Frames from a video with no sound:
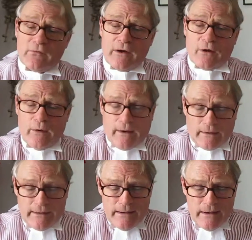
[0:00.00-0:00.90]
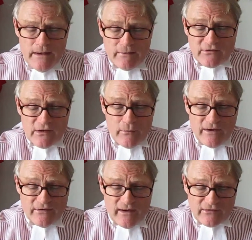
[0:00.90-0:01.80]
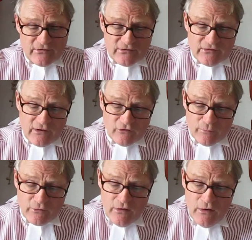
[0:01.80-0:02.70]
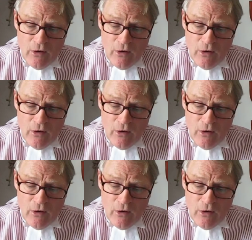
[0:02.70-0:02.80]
quite quickly. There's no index as such, but